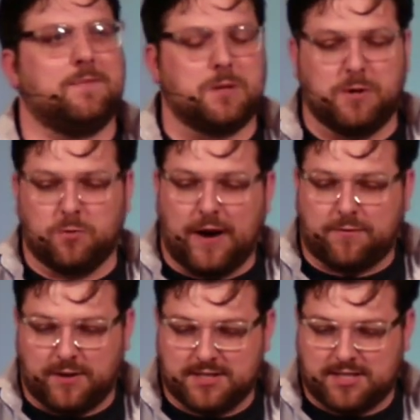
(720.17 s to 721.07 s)
to be
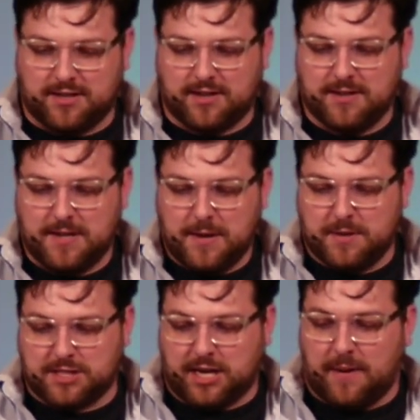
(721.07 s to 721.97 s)
referenced here. But it's
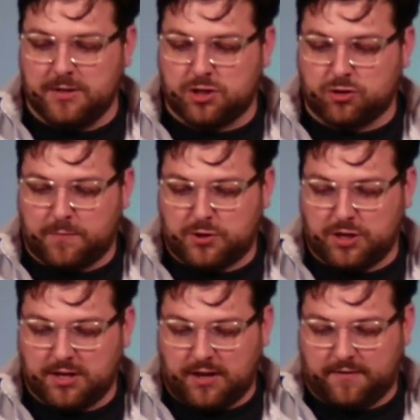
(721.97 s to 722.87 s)
a common
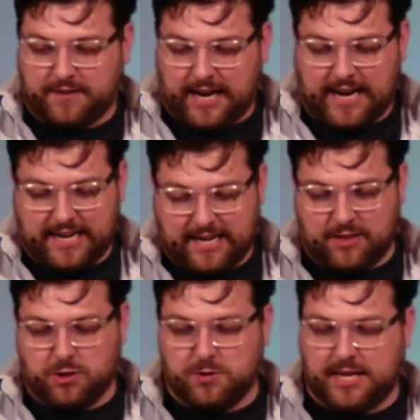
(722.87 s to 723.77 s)
description of God in the
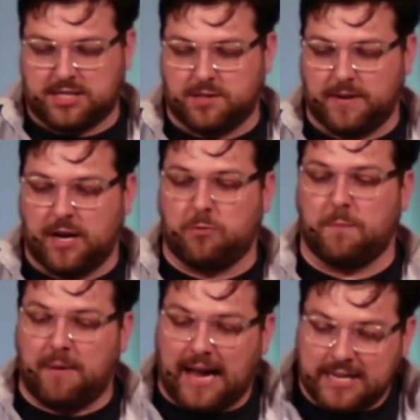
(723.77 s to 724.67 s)
New Testament, a
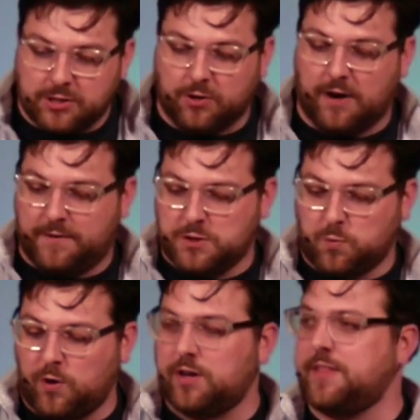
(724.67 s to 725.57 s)
reminder of his
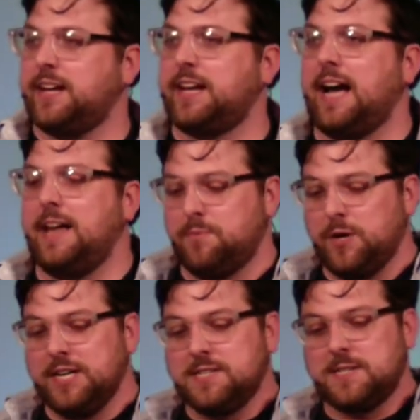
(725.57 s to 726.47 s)
work that God
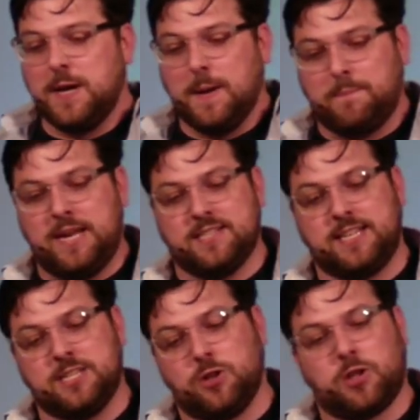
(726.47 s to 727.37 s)
brings peace.
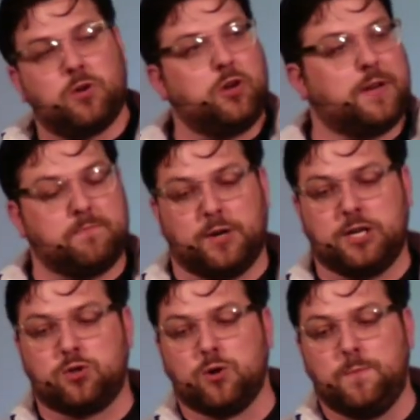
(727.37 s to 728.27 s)
He's the only one who can bring
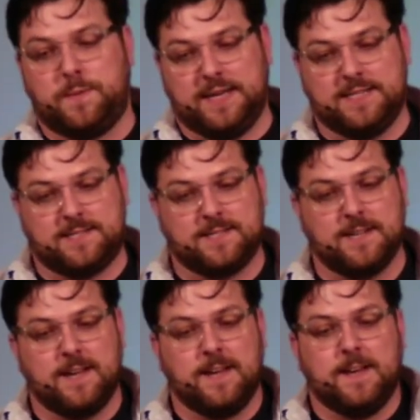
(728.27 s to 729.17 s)
true peace.
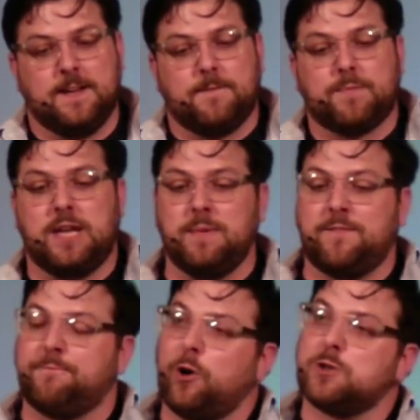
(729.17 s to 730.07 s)
He may
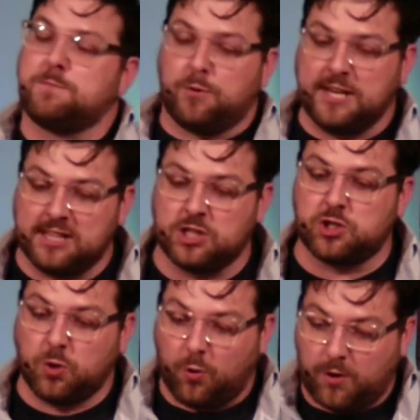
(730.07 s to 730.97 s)
first bring the
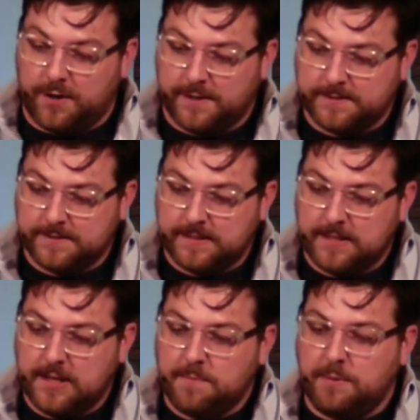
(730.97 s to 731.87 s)
sword,
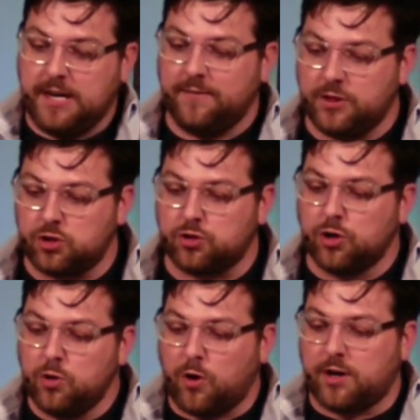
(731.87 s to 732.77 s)
but even the
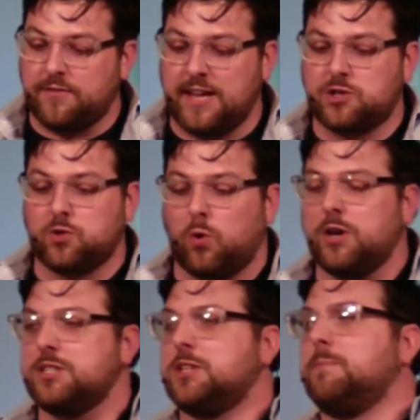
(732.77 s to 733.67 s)
true work of that sword
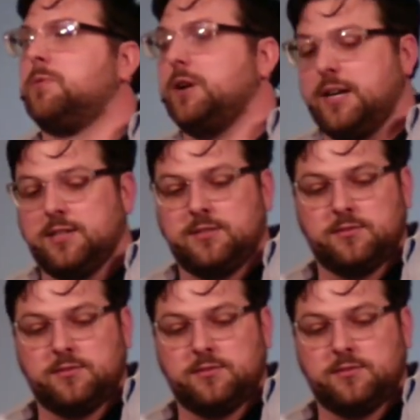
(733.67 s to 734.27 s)
is to bring